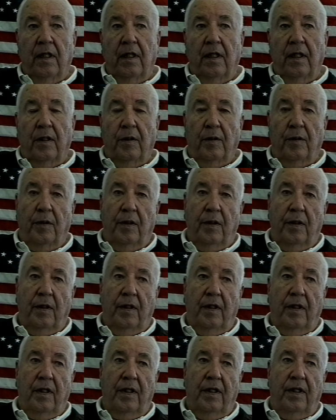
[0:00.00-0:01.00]
and
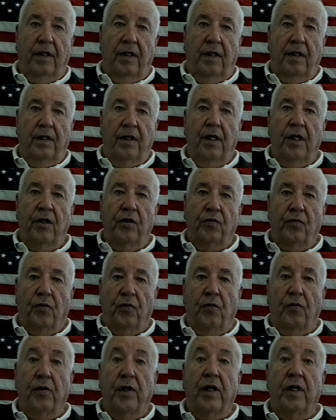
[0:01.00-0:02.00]
things
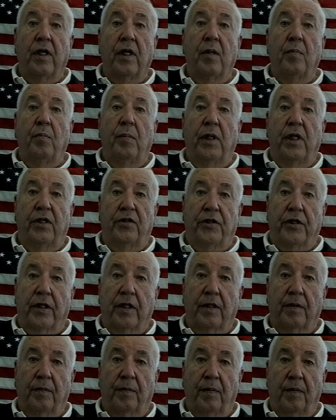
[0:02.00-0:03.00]
were really buzzing.
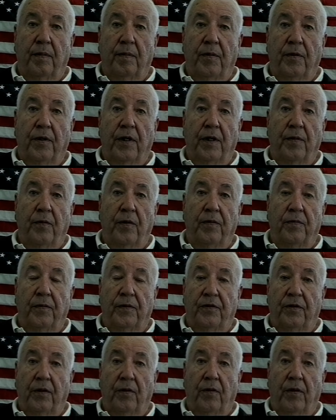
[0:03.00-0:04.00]
Boy, what
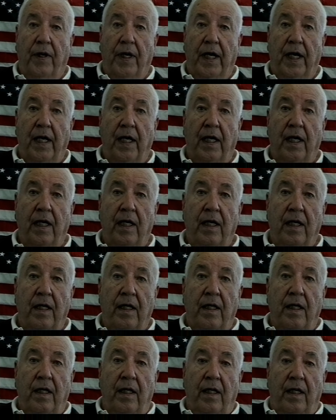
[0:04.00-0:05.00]
was going on.
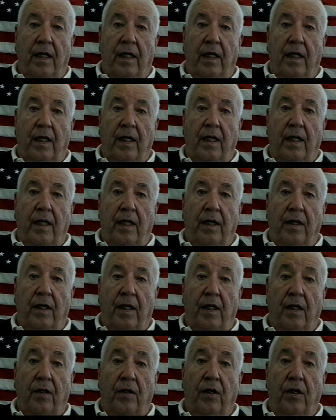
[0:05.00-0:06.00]
And, and
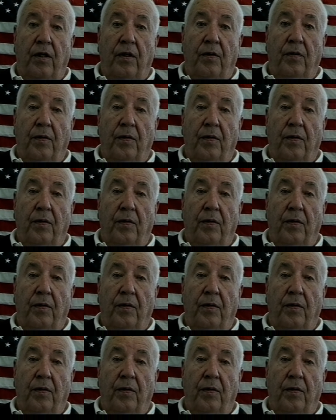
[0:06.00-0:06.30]
I learned